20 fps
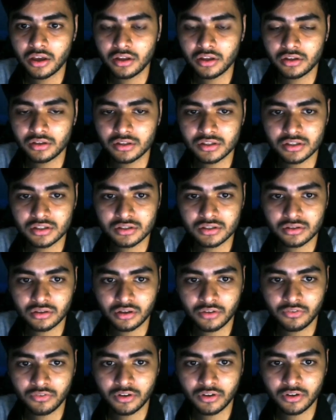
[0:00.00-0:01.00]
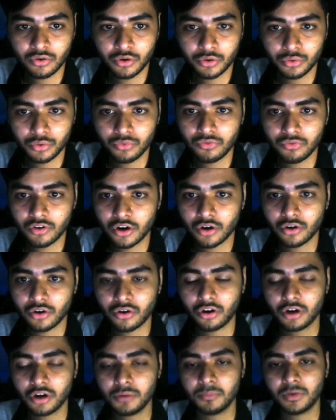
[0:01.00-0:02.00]
this is even going to work or
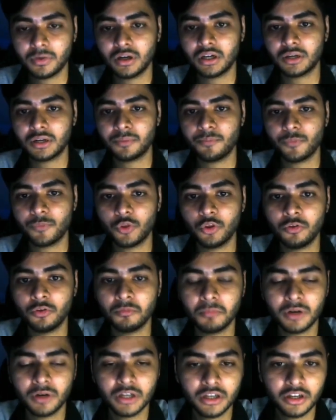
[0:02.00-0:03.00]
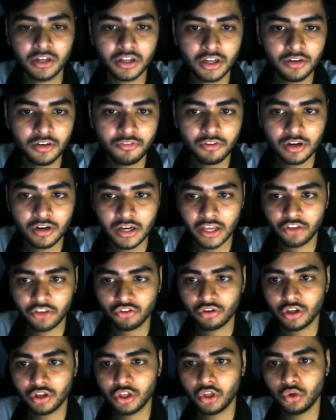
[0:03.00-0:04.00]
not, but in real world
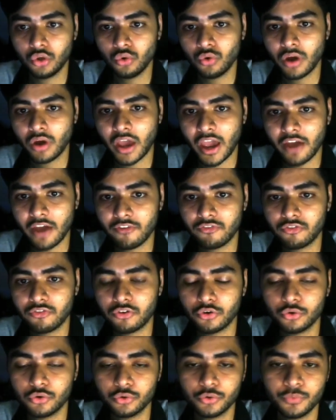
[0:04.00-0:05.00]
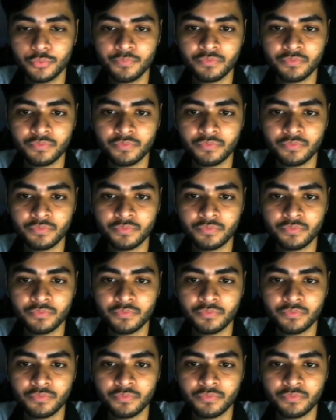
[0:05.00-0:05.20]
actually you have to